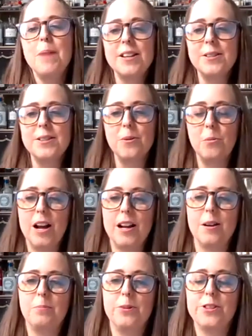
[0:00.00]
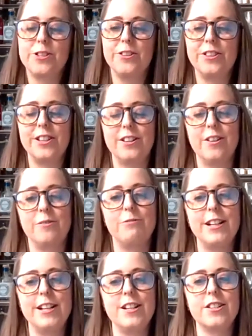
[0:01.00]
best wine producing
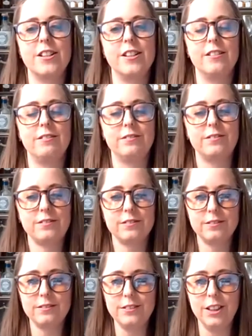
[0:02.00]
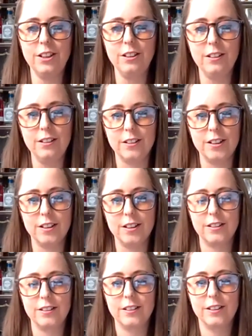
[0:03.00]
region. Oh,
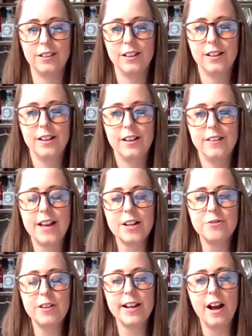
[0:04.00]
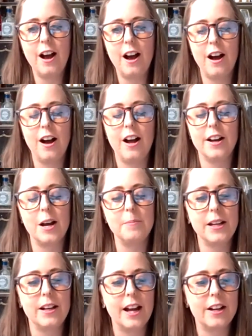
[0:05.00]
that's really hard. I
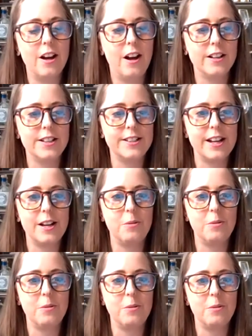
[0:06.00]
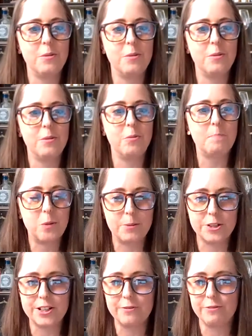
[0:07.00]
mean, I can't say what the best wine
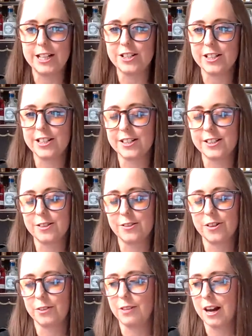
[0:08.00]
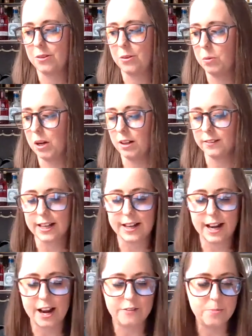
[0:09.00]
producing region is sort of around the world that
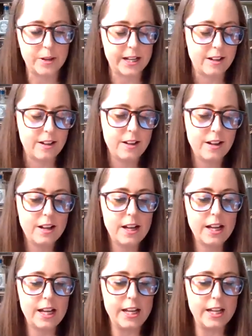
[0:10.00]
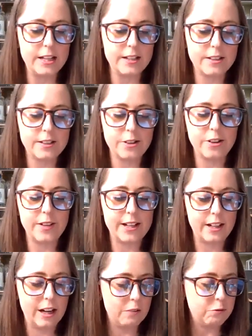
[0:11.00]
everybody is sort of in
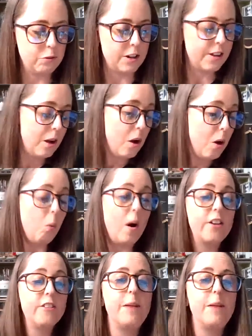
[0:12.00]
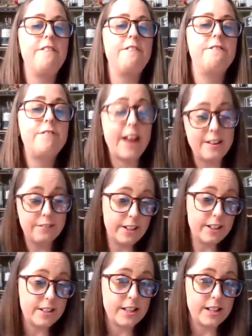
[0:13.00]
love with. One of my
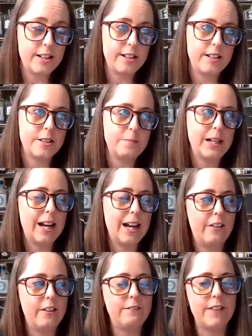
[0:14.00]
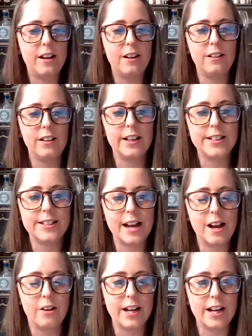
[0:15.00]
favorites is McLaren Vale
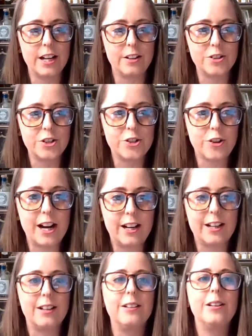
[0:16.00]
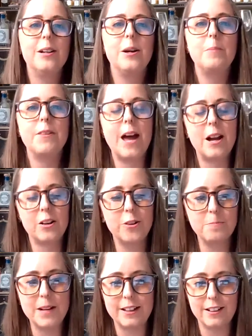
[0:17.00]
down in Australia. But that
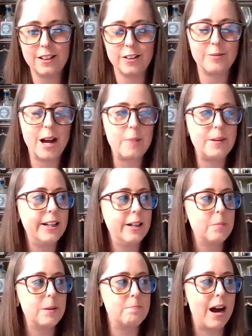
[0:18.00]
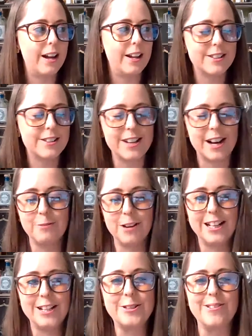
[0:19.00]
could mean, you know, I'm a little bit biased. I
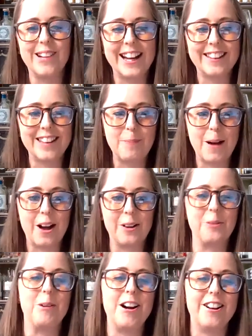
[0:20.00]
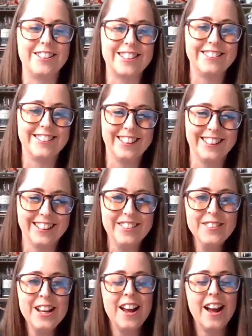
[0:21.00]
really do like that part of the world.
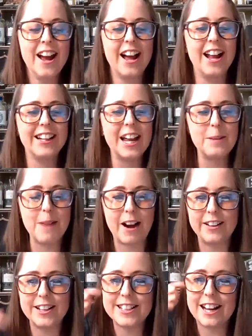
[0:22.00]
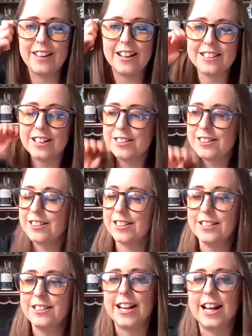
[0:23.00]
And getting married down there
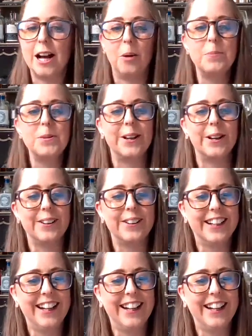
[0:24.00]
did help. So